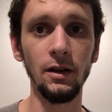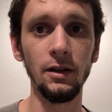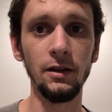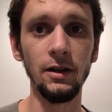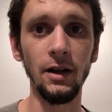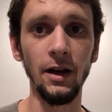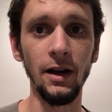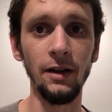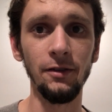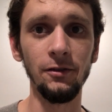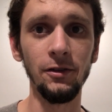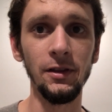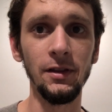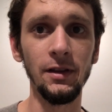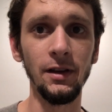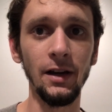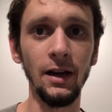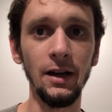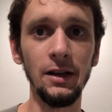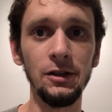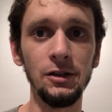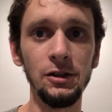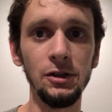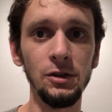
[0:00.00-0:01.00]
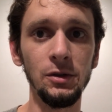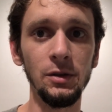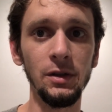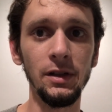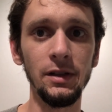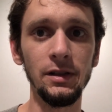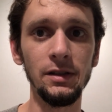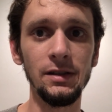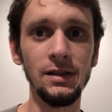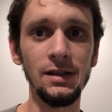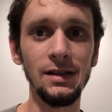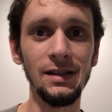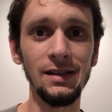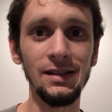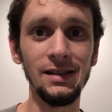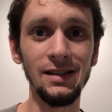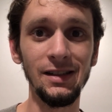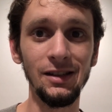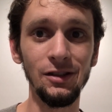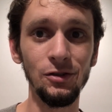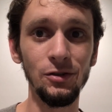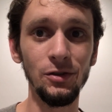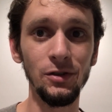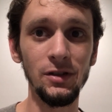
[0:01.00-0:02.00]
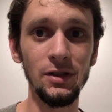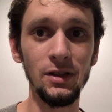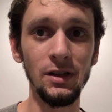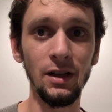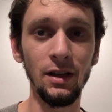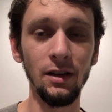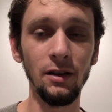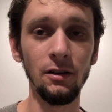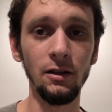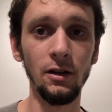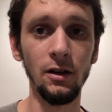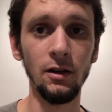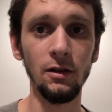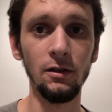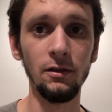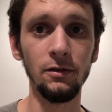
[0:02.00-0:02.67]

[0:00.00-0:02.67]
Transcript: Not everything I do is this interesting.